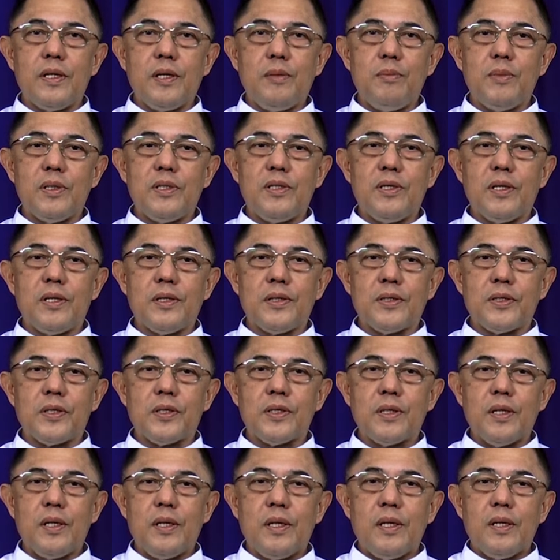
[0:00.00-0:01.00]

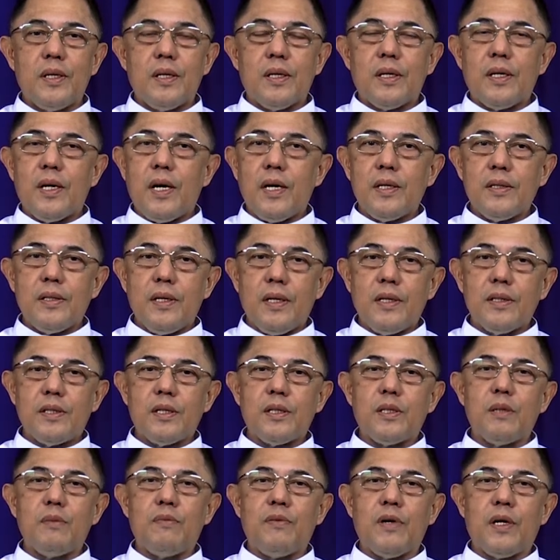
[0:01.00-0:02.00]
images,
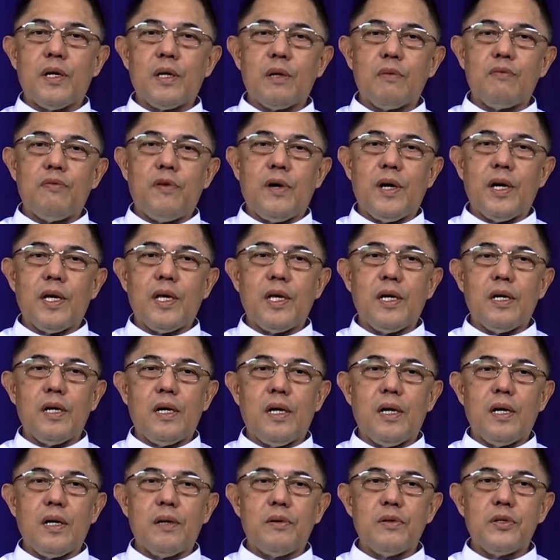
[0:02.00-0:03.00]
identity-verifying
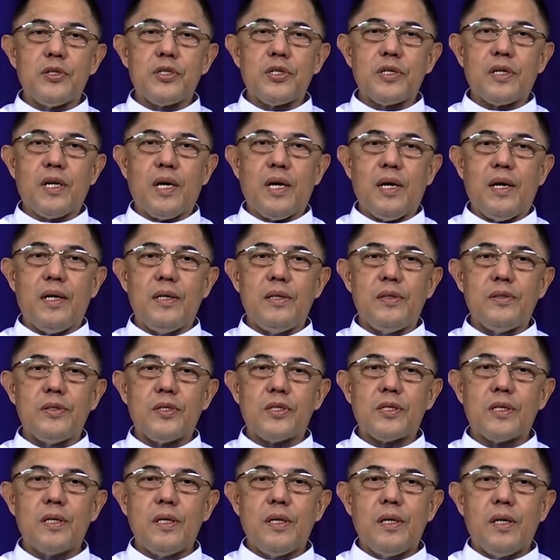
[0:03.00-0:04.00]
iris
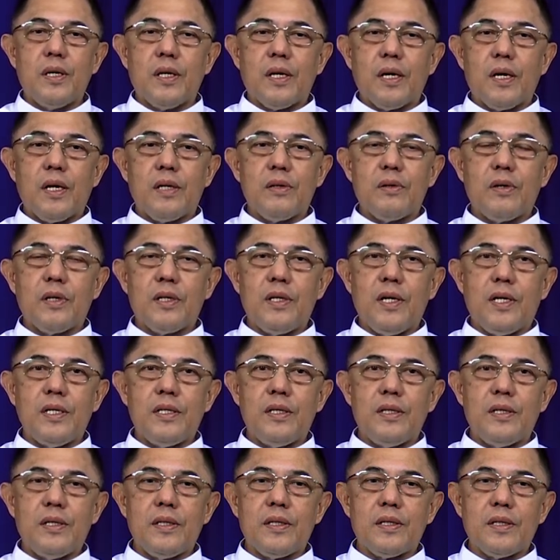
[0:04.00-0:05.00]
scans, and
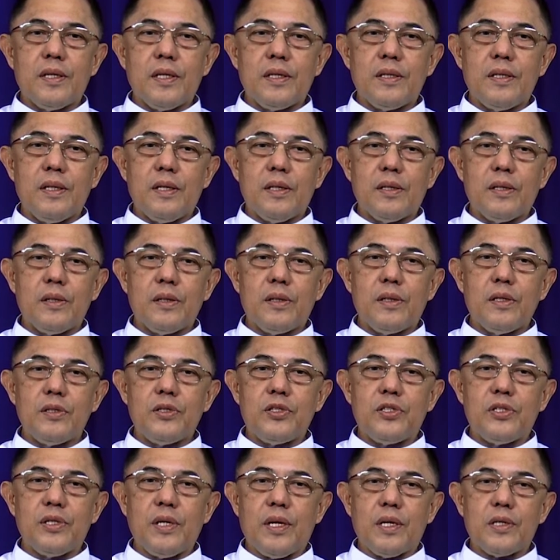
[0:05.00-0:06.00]
redundant identity
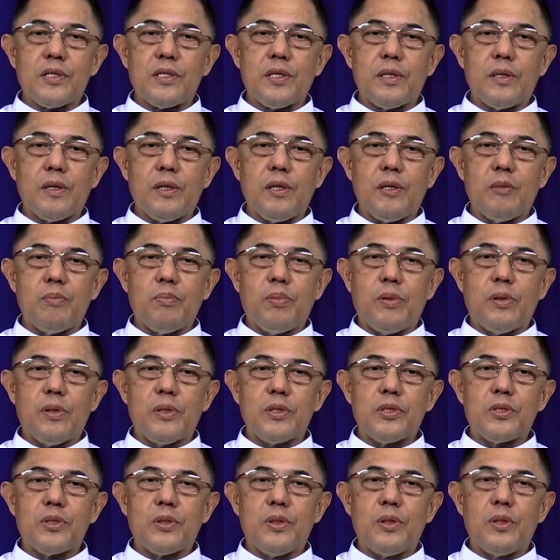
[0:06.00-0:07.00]
checks at
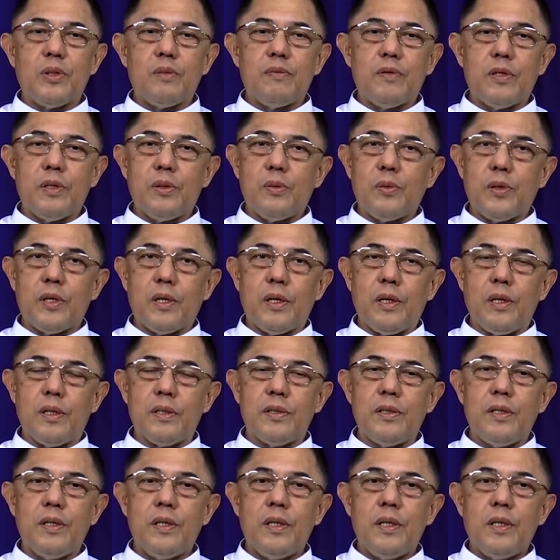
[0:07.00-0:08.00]
airports all over the
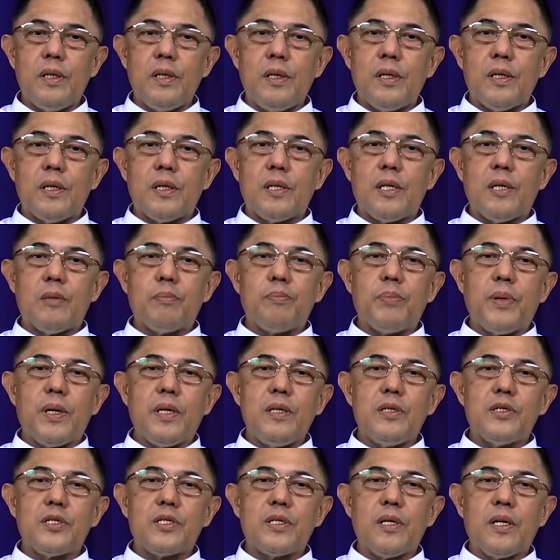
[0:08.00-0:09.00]
world, the
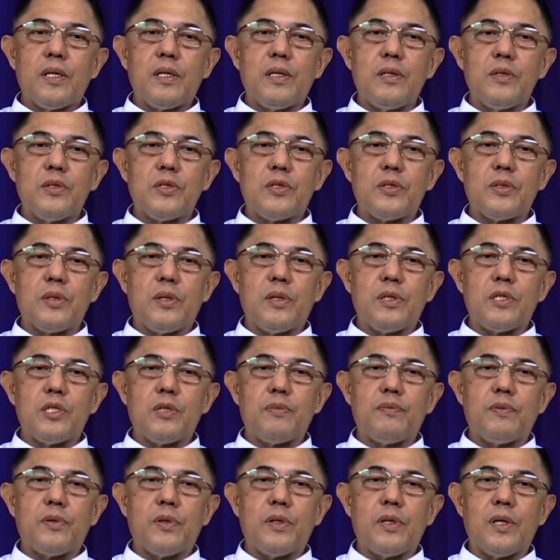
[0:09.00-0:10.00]
painstaking search
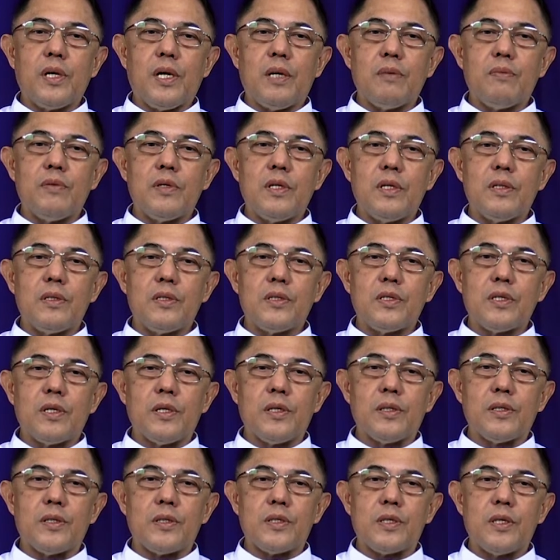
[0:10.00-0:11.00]
for
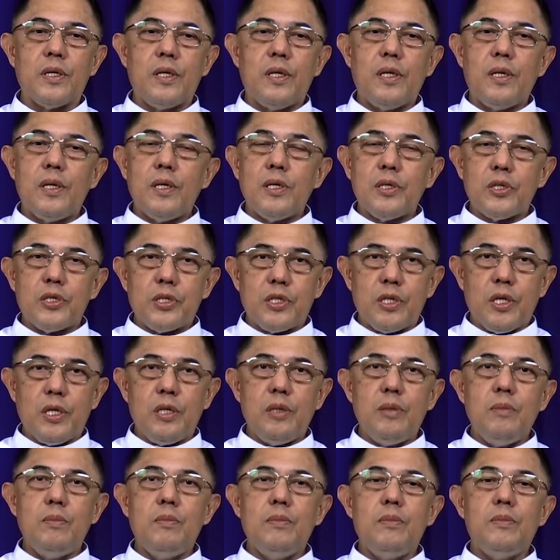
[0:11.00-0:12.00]
evidences
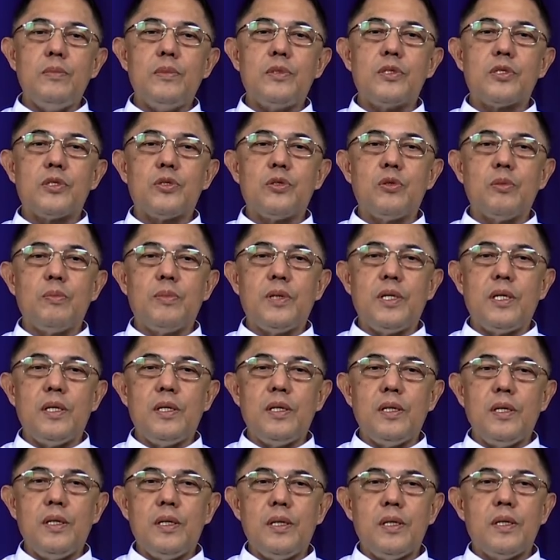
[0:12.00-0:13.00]
seems to
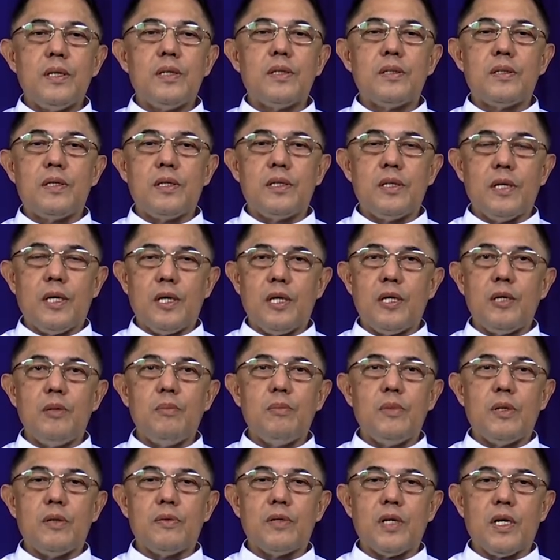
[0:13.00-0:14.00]
be the
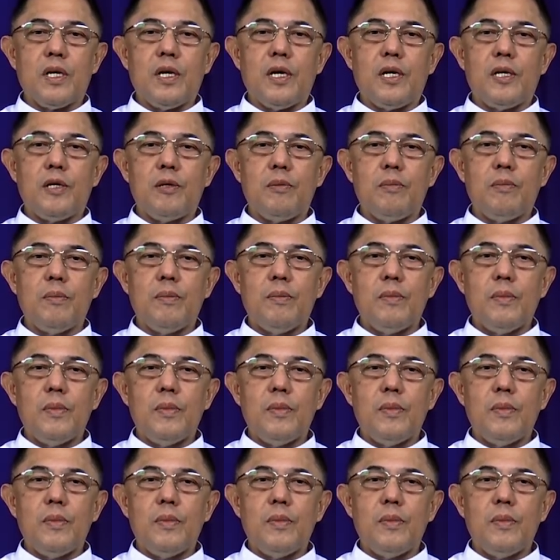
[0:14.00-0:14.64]
name of the game.